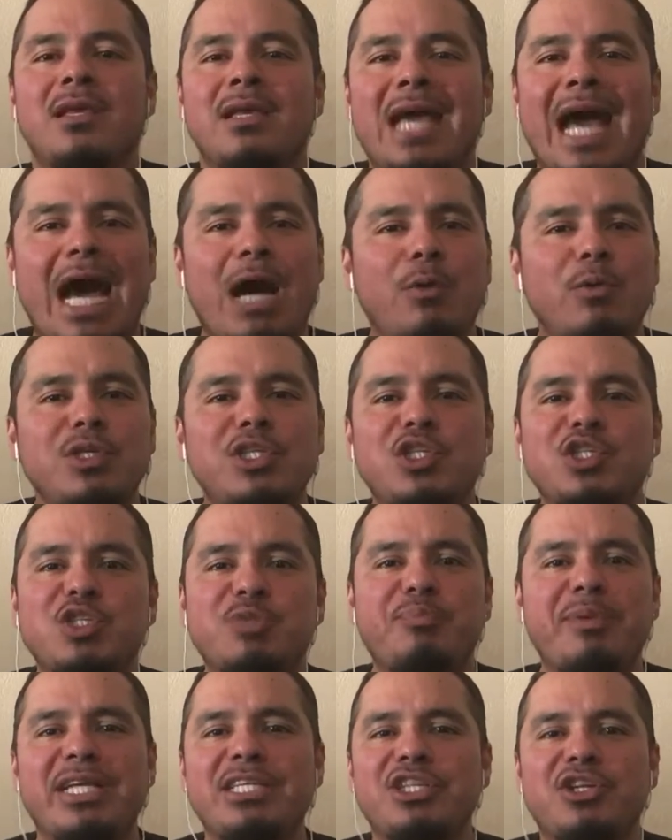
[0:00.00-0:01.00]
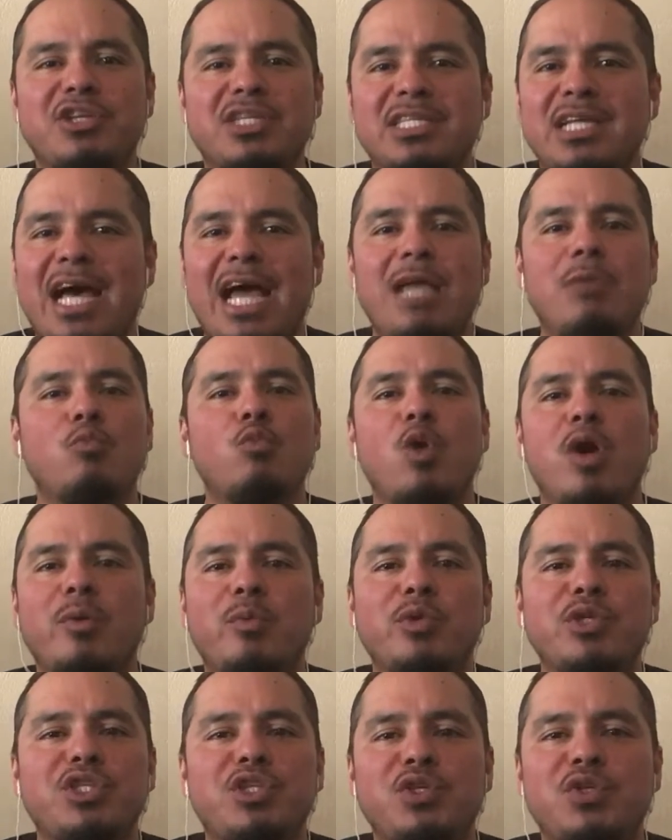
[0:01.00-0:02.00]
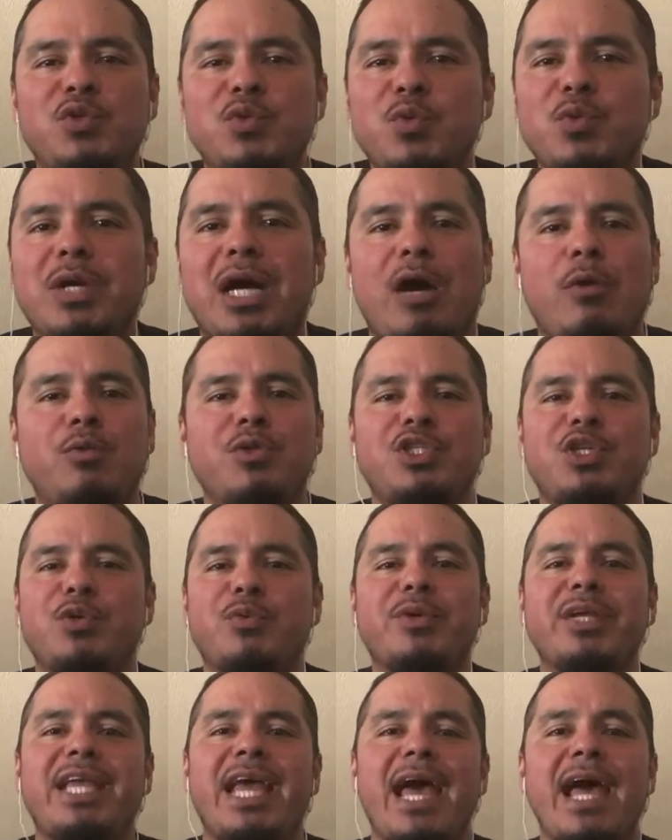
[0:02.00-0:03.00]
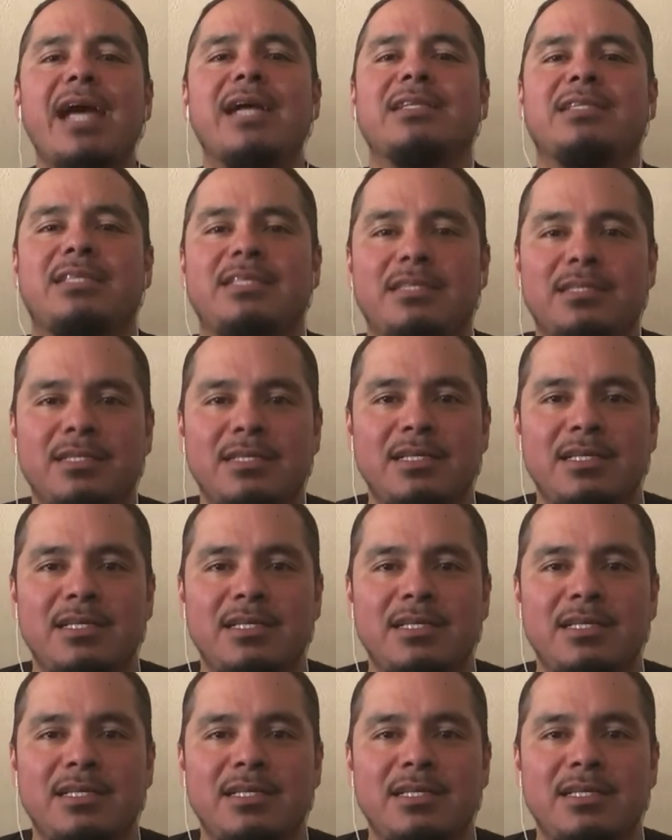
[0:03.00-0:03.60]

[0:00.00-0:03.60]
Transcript: How would you spend your time? What would you do? How would you react?